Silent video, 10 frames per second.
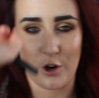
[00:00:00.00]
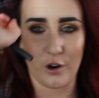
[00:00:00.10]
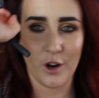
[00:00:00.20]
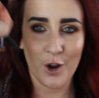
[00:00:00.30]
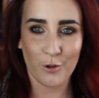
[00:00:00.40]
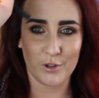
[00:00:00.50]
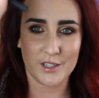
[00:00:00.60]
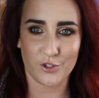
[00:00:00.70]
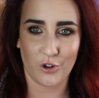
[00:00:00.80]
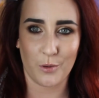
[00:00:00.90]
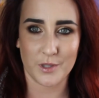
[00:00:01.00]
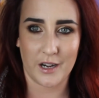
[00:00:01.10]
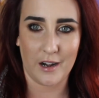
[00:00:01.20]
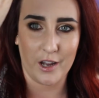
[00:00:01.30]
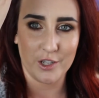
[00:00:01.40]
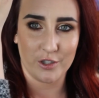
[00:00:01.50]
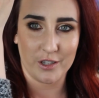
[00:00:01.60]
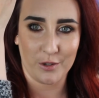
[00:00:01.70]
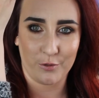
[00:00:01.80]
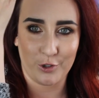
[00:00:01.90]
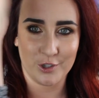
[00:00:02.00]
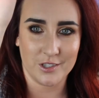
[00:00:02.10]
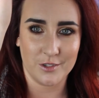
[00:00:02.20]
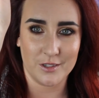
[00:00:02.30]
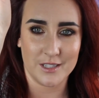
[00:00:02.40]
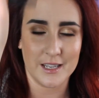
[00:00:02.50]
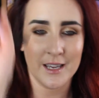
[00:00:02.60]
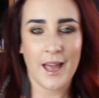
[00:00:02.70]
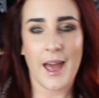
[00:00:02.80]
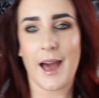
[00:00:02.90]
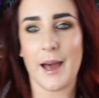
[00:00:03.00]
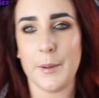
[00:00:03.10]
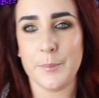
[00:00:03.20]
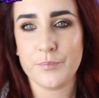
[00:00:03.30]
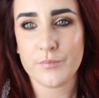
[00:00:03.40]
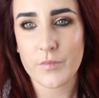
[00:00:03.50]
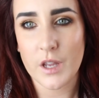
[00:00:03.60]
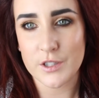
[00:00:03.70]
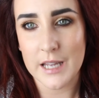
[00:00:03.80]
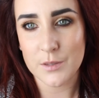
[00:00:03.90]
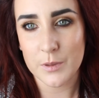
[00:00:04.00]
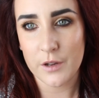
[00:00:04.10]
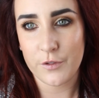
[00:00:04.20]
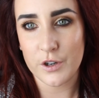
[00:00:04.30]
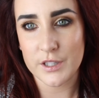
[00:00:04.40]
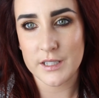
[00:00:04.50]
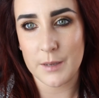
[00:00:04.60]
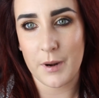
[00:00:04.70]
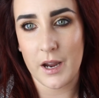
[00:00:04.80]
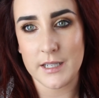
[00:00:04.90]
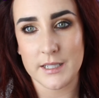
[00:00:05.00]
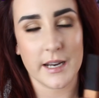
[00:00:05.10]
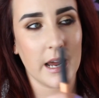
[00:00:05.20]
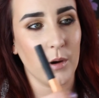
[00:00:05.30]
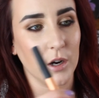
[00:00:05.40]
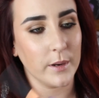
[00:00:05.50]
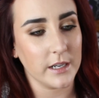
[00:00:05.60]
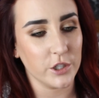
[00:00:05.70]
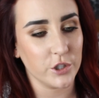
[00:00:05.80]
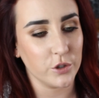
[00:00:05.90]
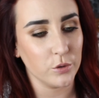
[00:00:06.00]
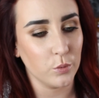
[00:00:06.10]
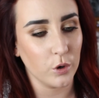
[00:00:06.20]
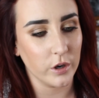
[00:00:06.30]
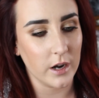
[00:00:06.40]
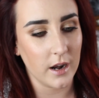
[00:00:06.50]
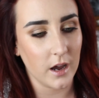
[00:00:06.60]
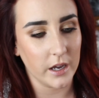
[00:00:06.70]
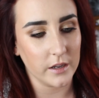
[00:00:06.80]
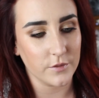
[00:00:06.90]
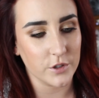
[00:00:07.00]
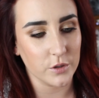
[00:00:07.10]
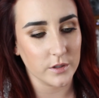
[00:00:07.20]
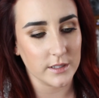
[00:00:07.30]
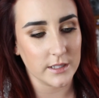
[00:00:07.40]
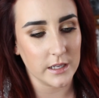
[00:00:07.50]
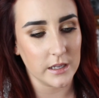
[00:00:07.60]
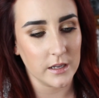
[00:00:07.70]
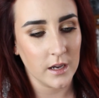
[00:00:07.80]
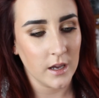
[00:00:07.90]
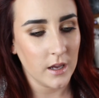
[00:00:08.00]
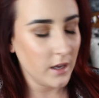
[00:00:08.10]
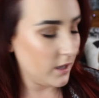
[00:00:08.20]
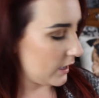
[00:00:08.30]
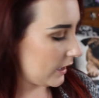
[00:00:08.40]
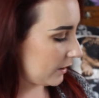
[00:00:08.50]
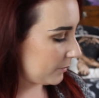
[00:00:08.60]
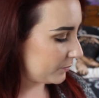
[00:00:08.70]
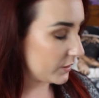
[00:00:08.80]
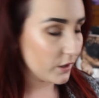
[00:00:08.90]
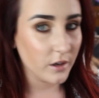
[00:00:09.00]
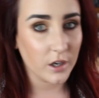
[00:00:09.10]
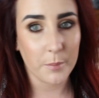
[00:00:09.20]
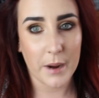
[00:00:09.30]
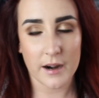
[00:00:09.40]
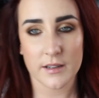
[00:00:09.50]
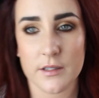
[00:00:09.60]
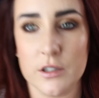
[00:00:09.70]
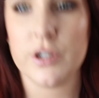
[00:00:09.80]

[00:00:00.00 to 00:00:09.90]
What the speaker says: your wrists are always kind of lighter than the front, you can see. So that's when I first applied it, and now I'll quickly just do one live so you can see the comparison.